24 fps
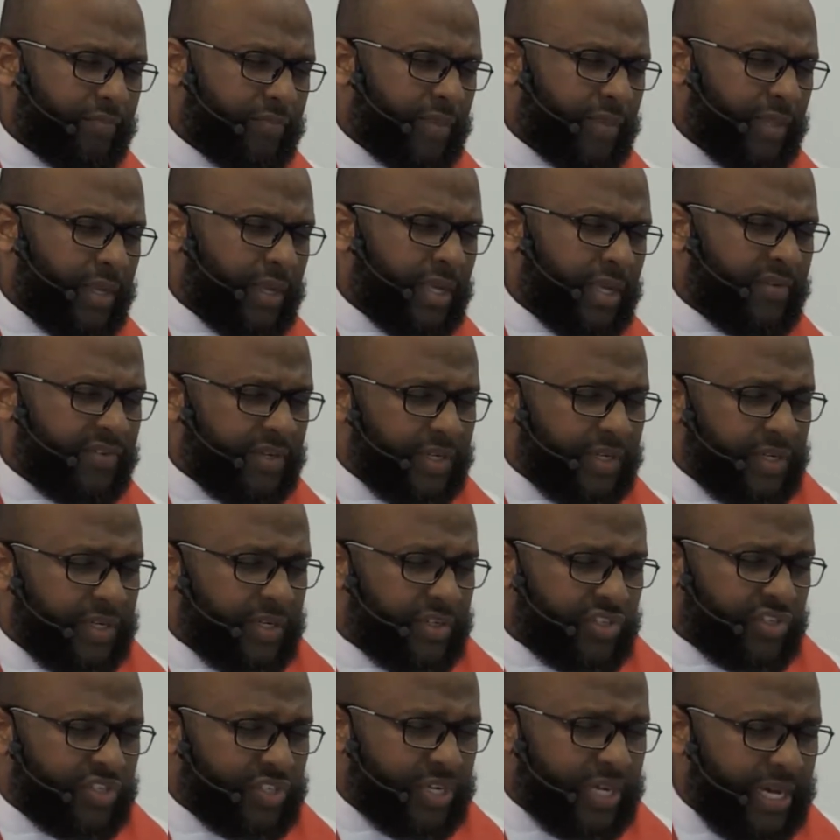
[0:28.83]
Even in
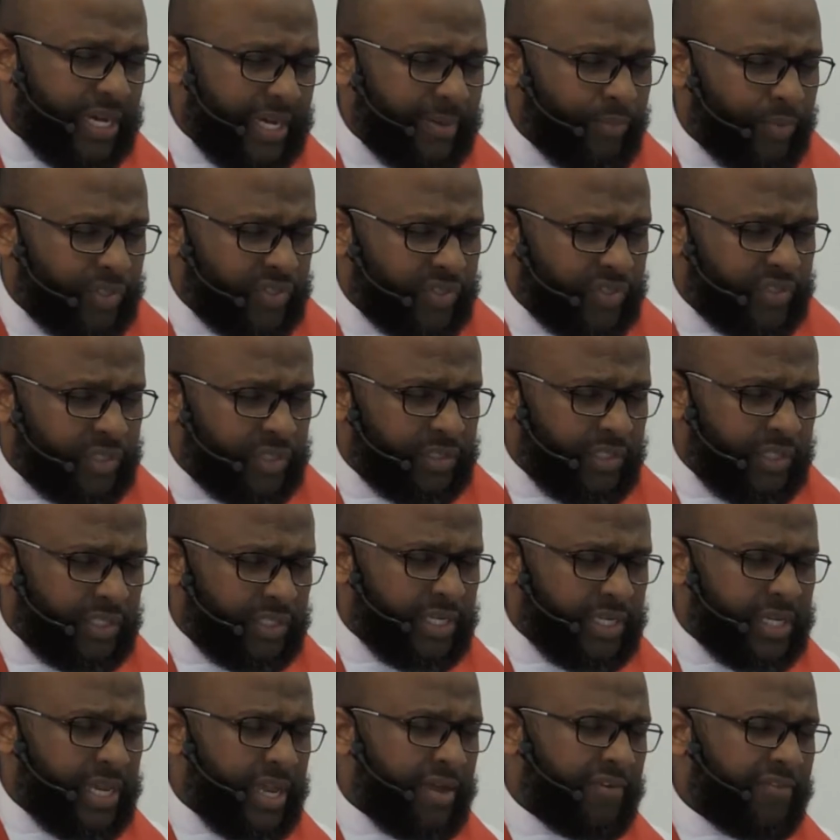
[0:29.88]
this time, we still need
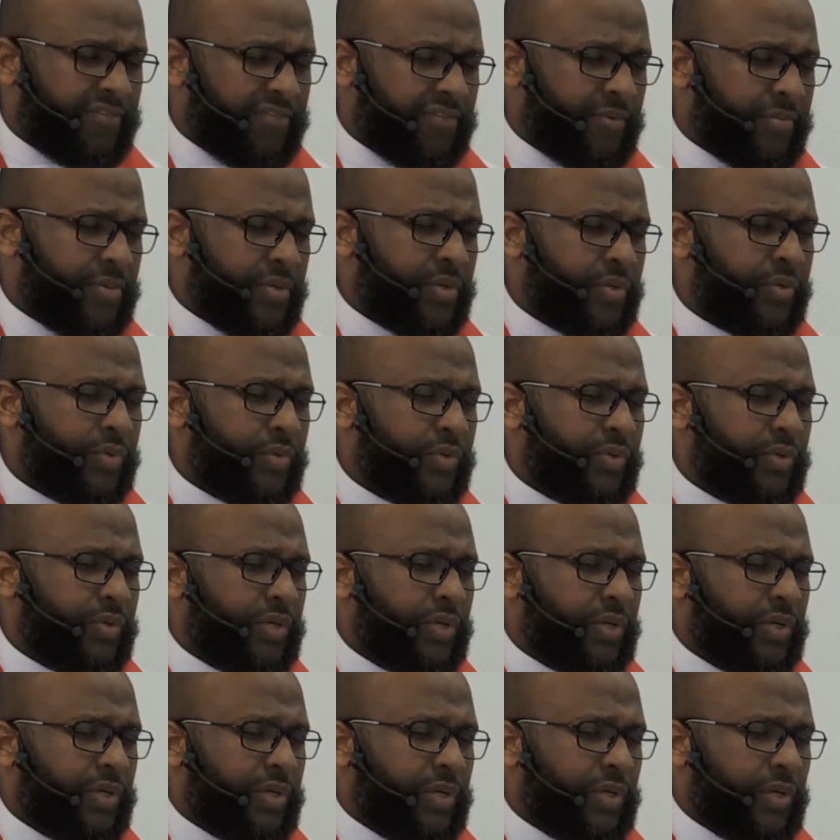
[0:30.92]
to hear from you.
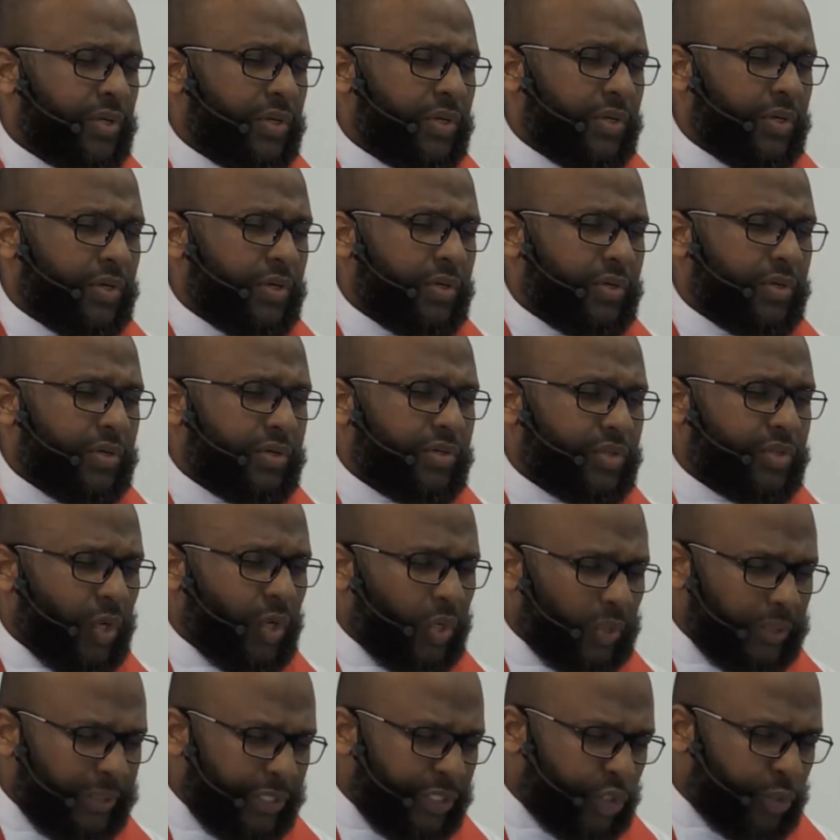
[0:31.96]
So,
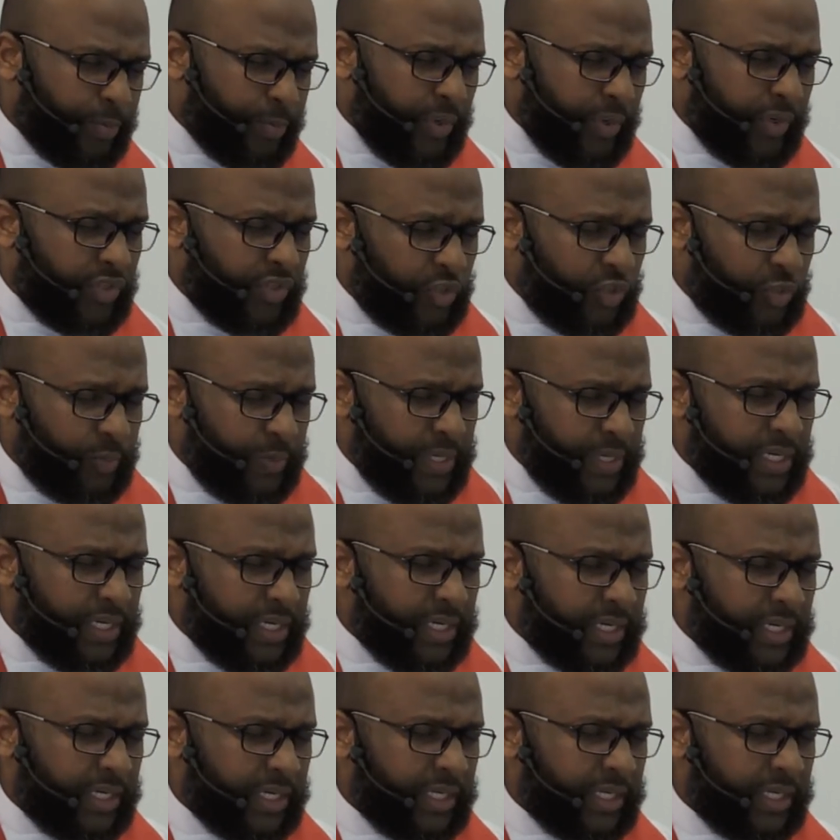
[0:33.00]
Holy Spirit, speak.